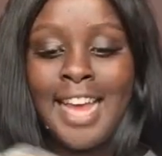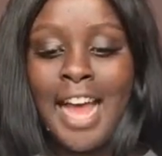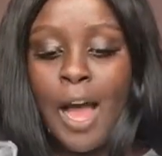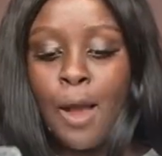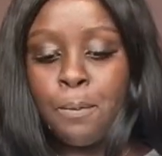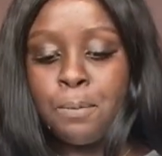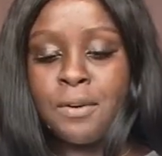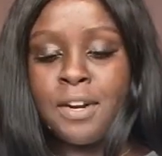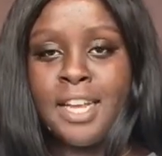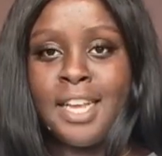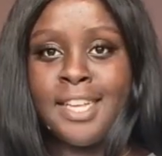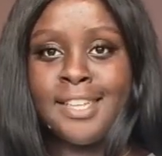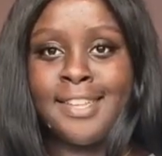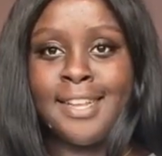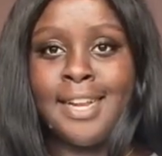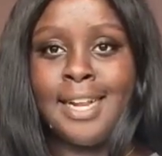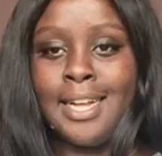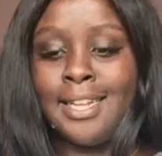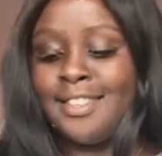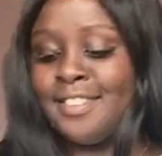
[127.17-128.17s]
How pretty is
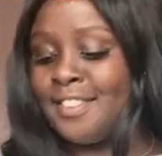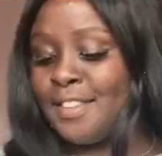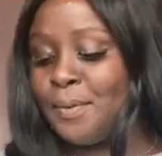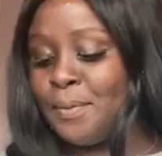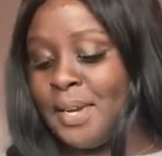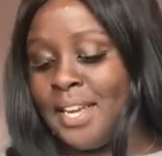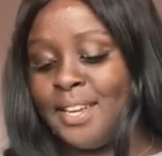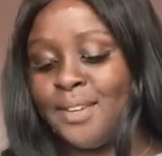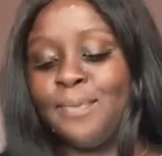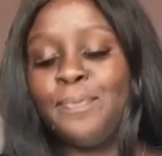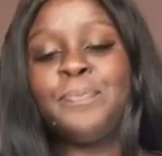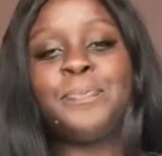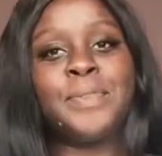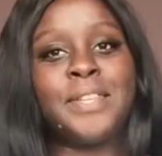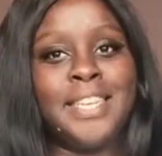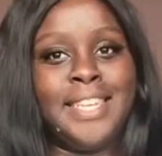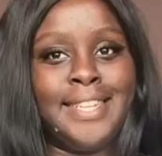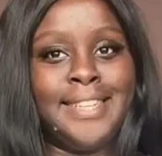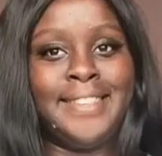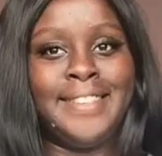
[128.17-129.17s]
it, lads? Wait,
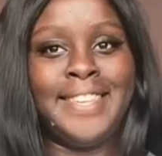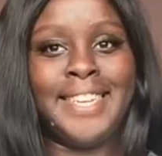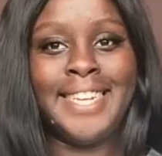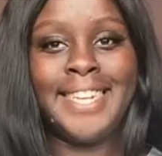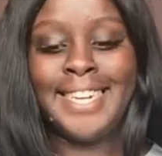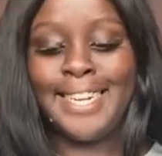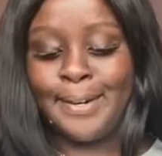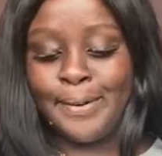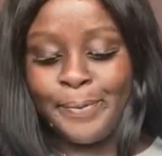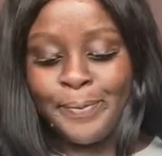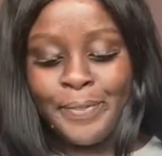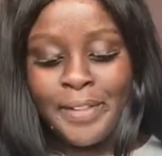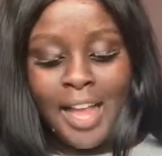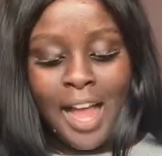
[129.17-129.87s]
you'll see it now.